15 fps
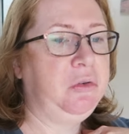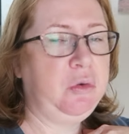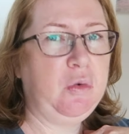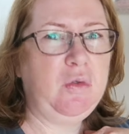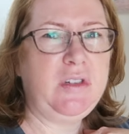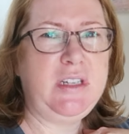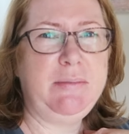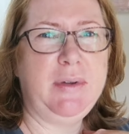
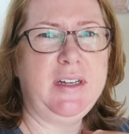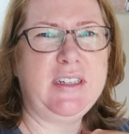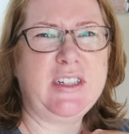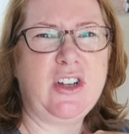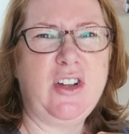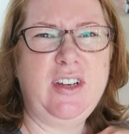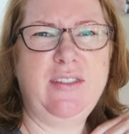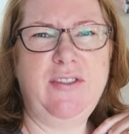Naughty,
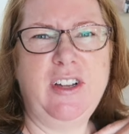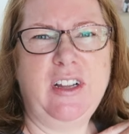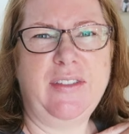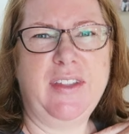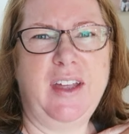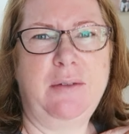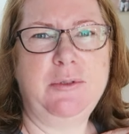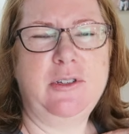but kind of feel
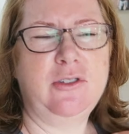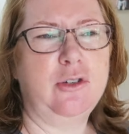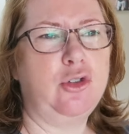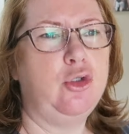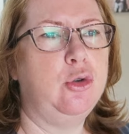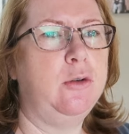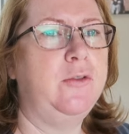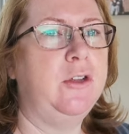like that. I'm just not sure